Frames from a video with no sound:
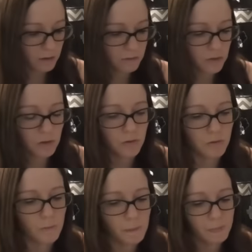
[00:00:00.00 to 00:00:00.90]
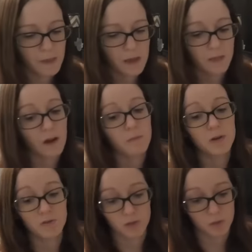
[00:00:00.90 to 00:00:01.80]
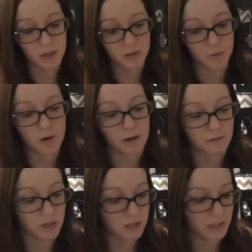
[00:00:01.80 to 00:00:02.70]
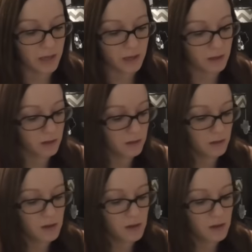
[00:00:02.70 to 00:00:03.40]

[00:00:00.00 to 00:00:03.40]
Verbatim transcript: a few, have been a few nights where I've just like,